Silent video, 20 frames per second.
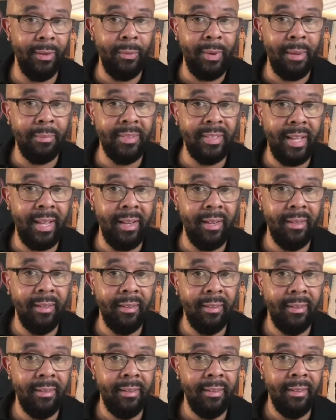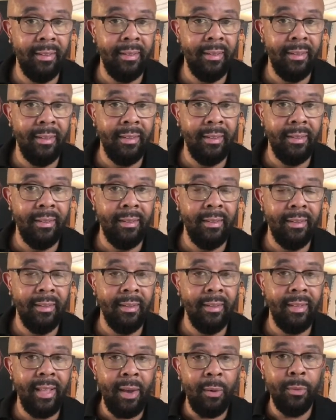website
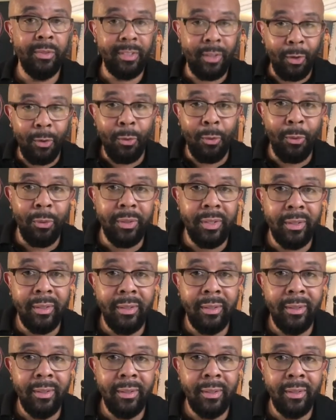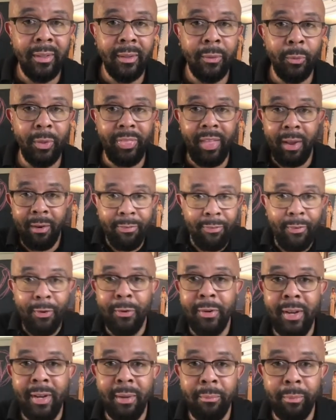that was old without a phone
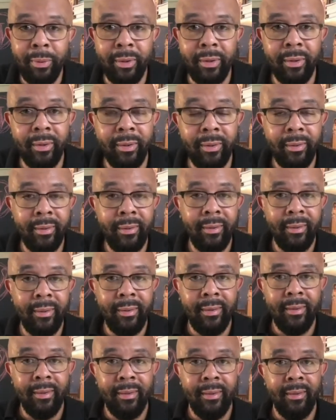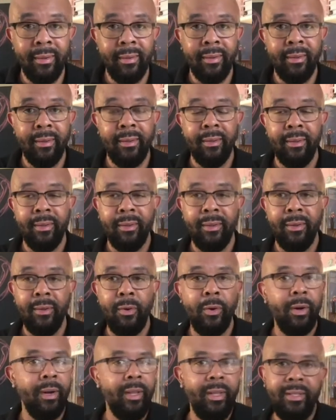number,
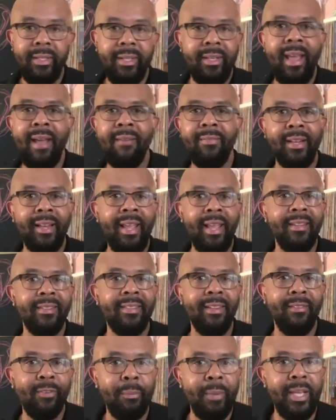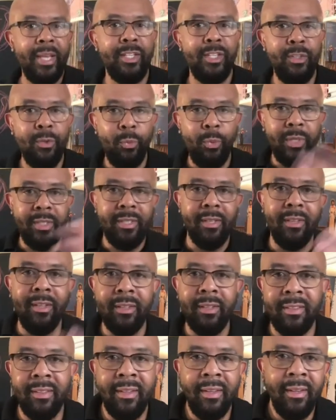or it didn't have the latest information? You went to
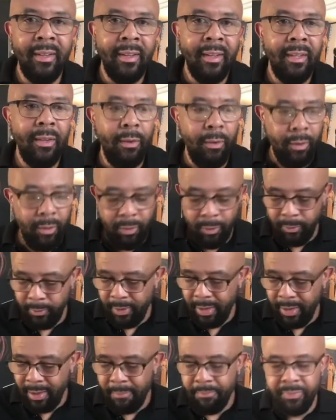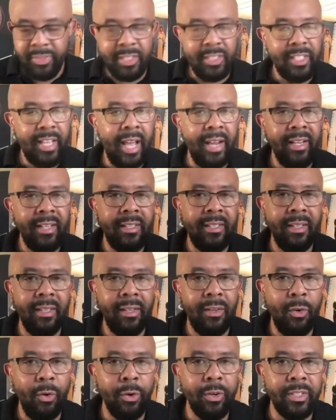this, you decided to
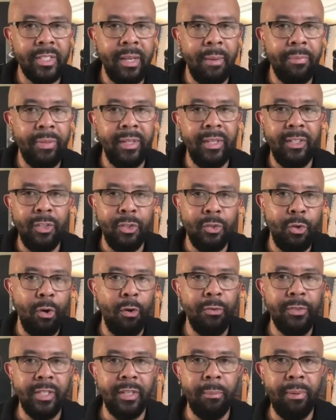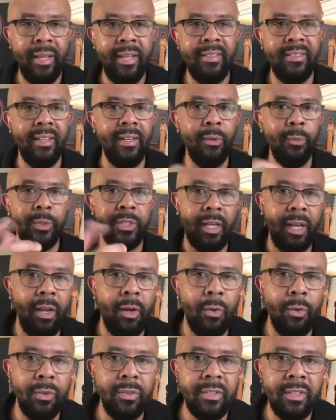order something and you drove to the place and it was
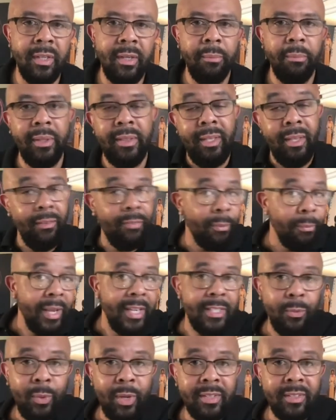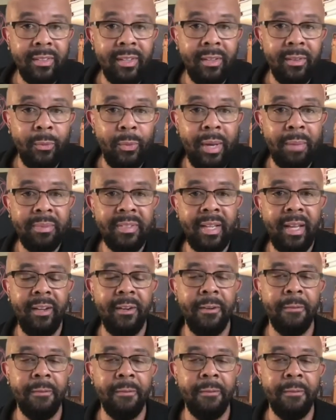closed, but the information wasn't on the website.